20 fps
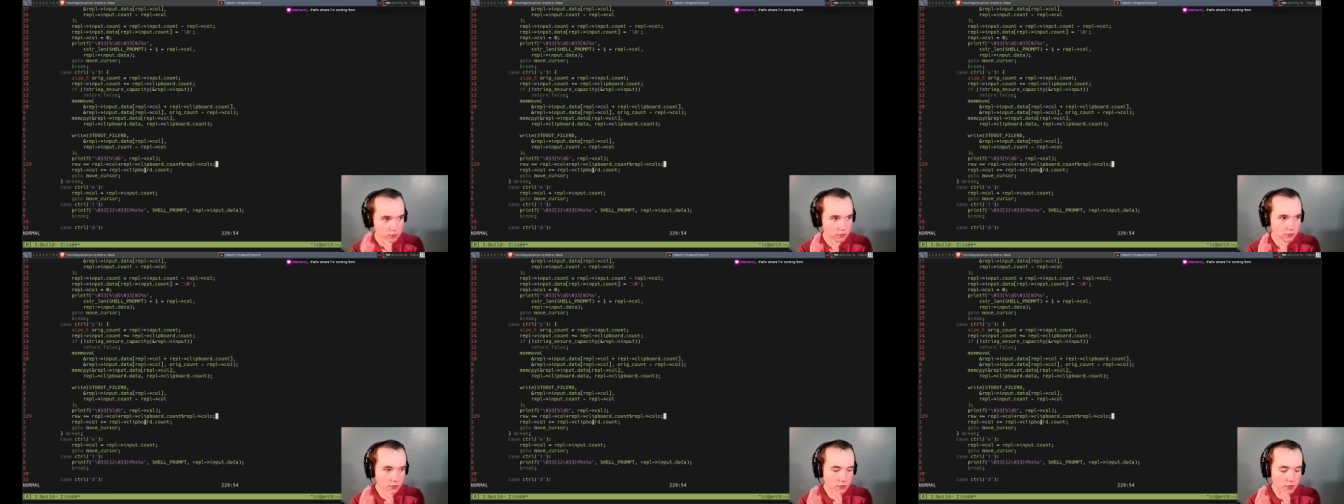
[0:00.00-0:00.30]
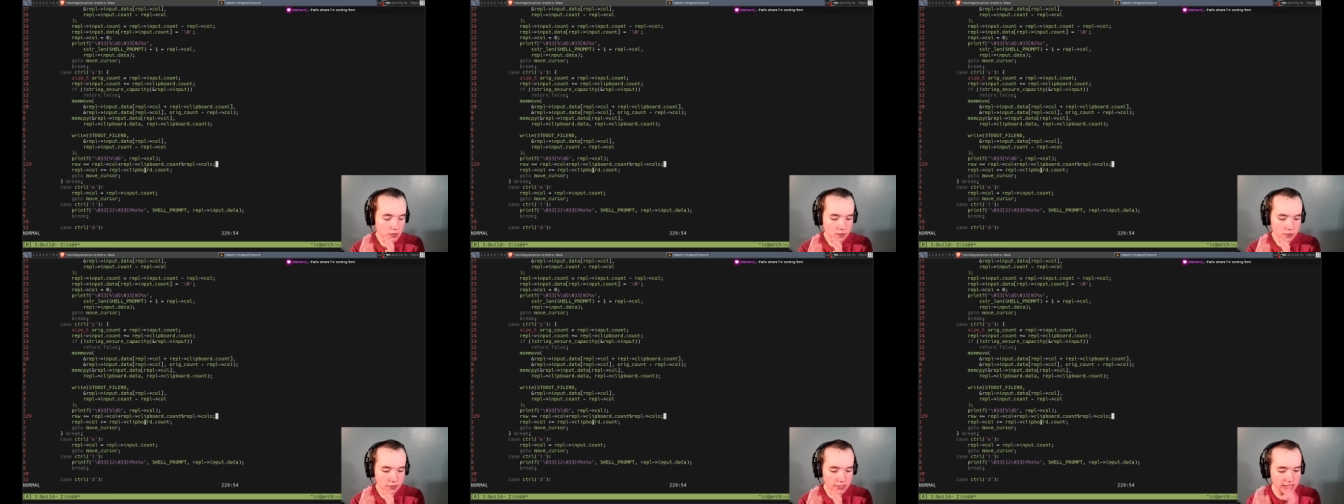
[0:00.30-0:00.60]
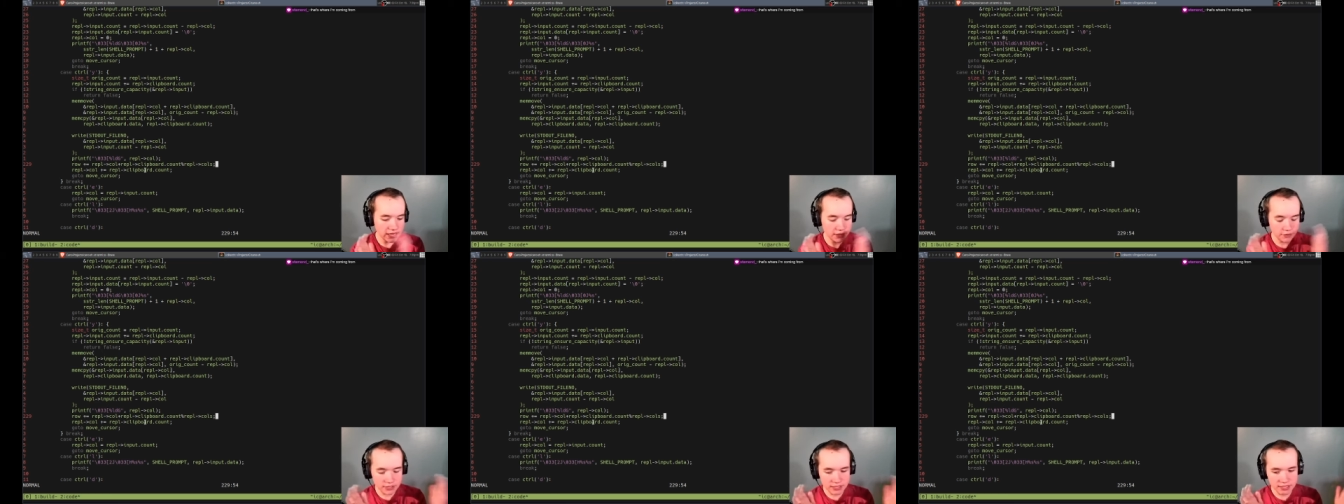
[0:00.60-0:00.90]
Plus
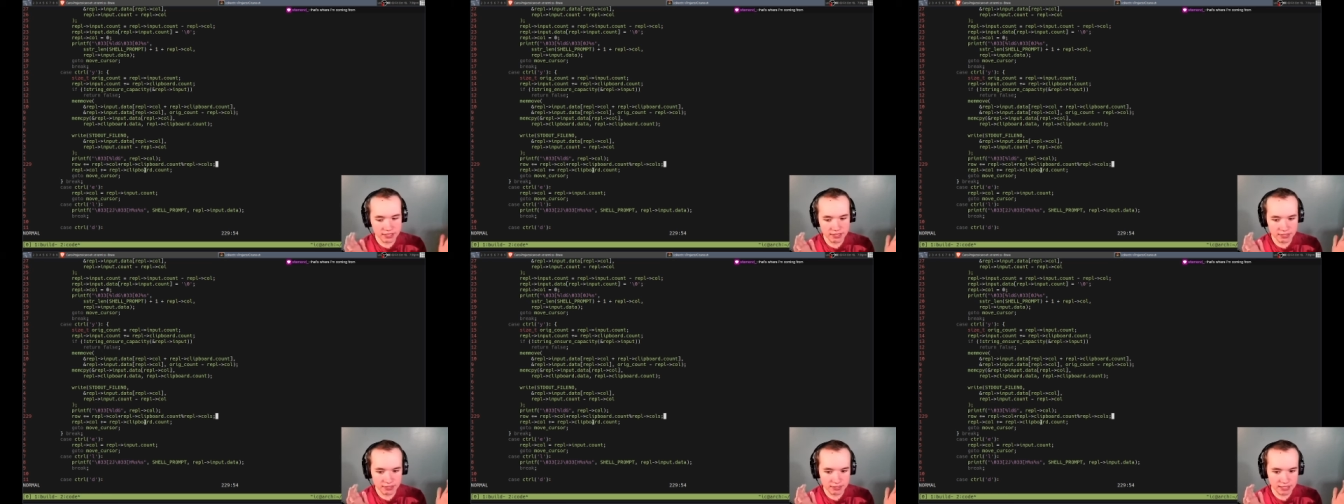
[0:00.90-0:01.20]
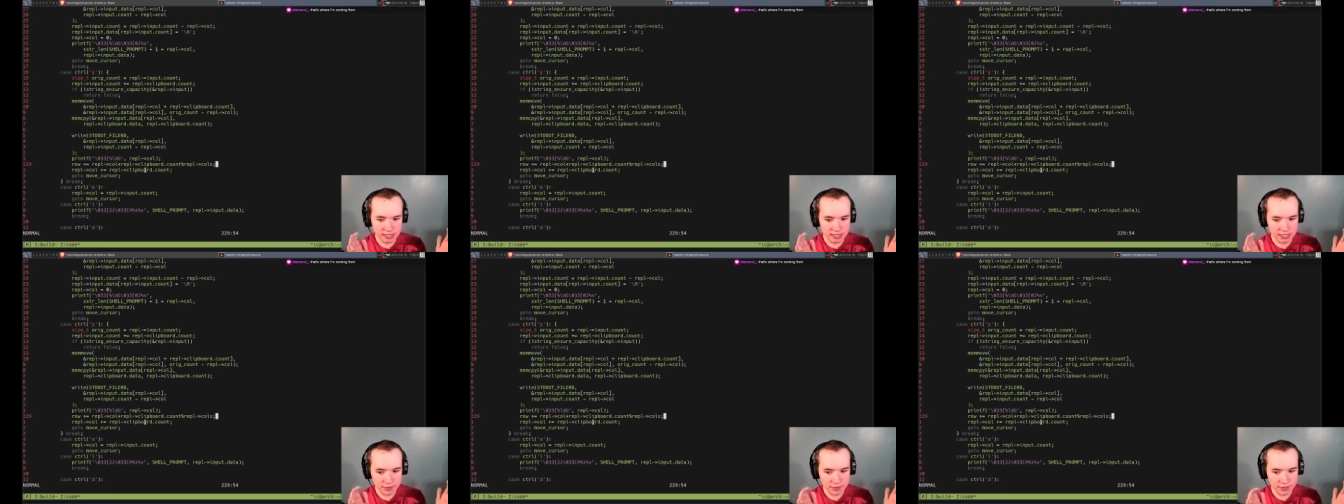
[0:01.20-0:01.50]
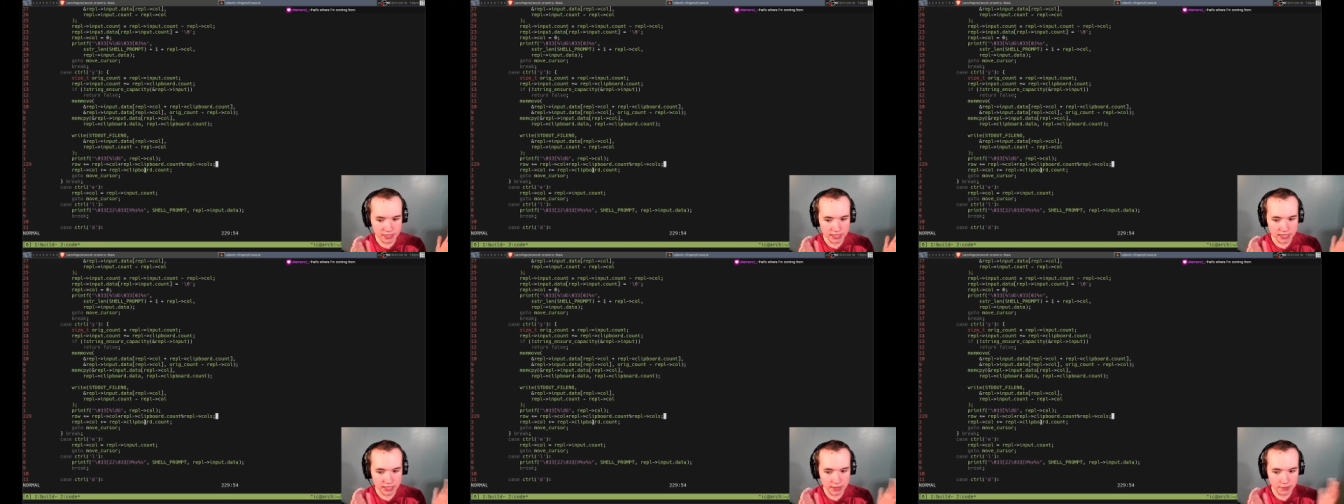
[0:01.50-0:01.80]
count, so that's the size of it,
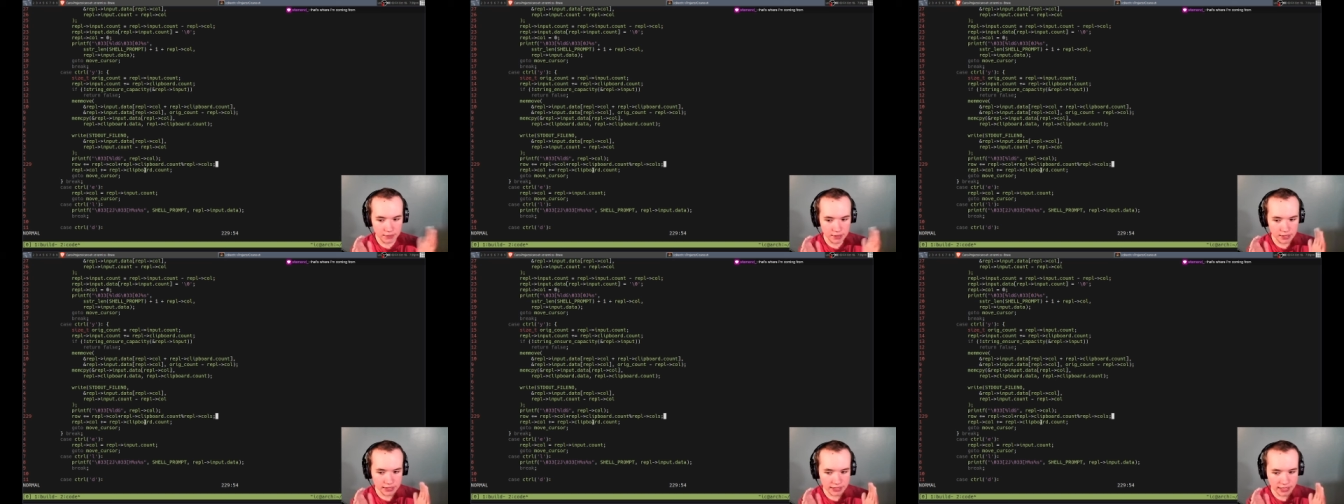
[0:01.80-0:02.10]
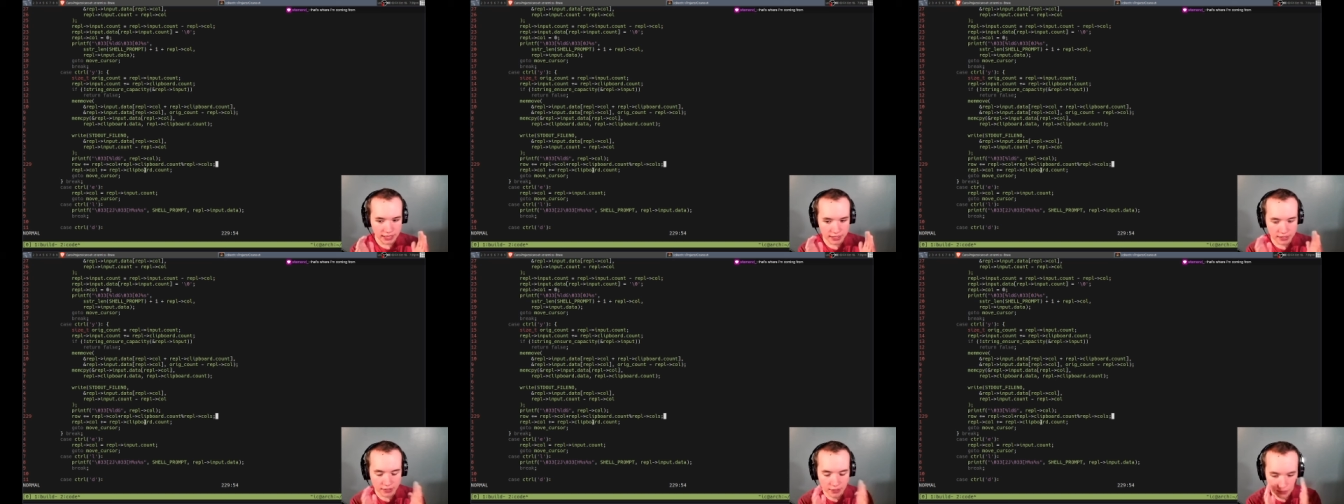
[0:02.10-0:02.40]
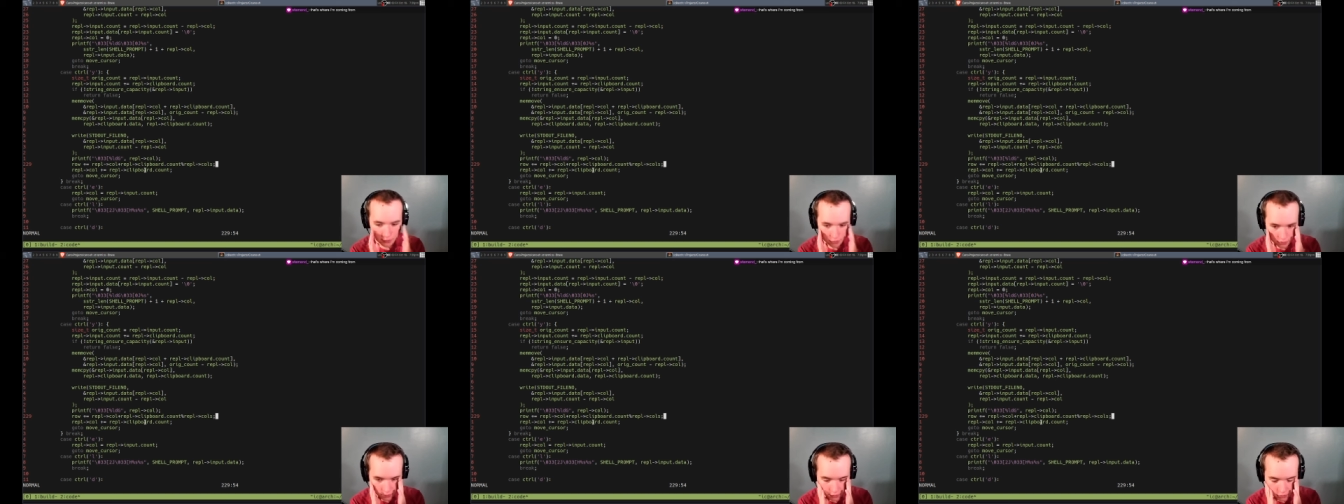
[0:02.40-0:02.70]
and then mod that,
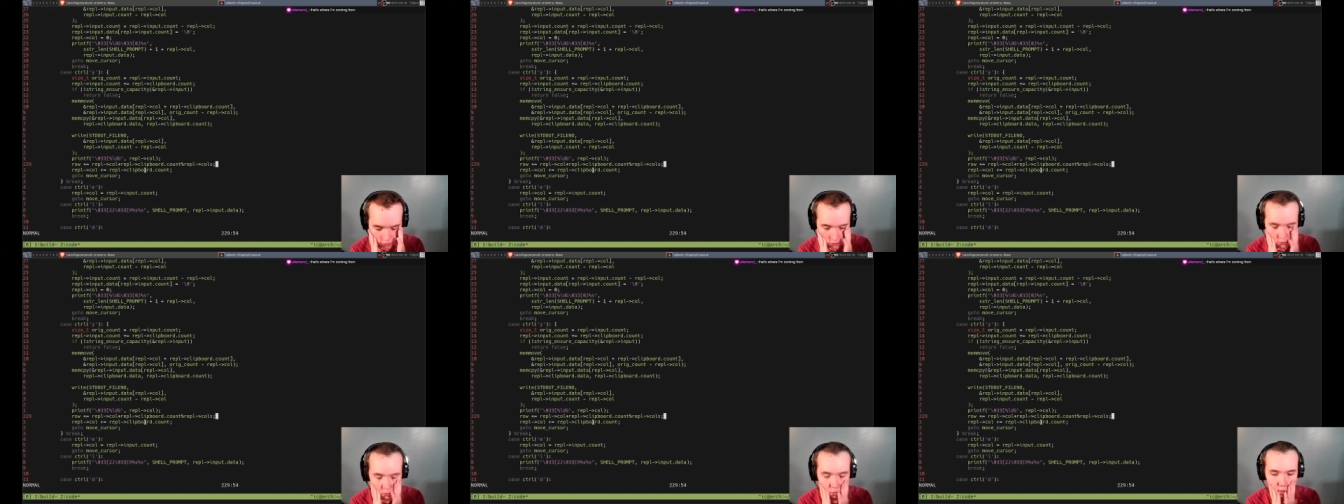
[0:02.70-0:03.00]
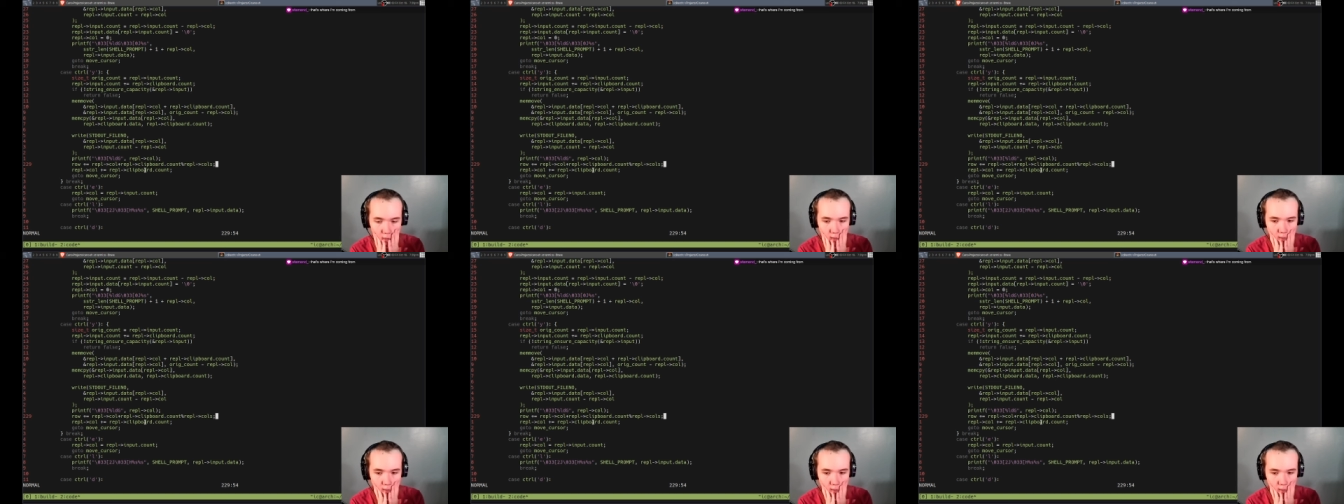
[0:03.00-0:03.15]
so